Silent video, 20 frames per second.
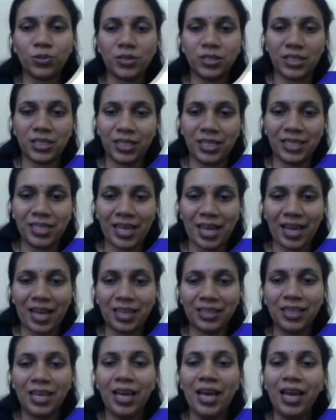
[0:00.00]
So till
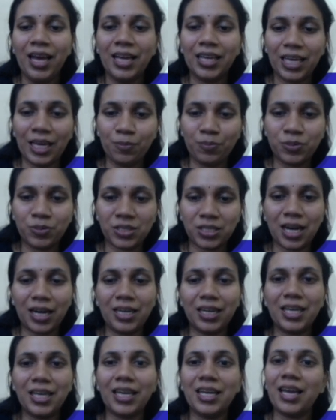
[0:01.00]
then, keep
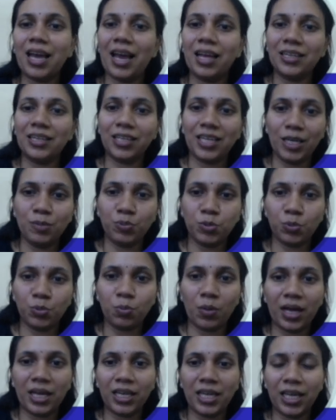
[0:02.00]
studying and keep
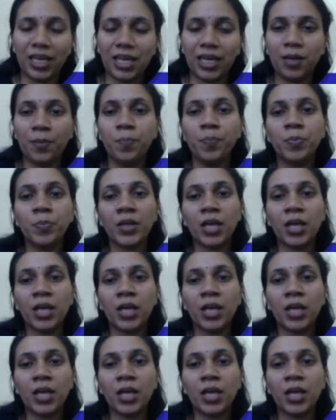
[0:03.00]
smiling.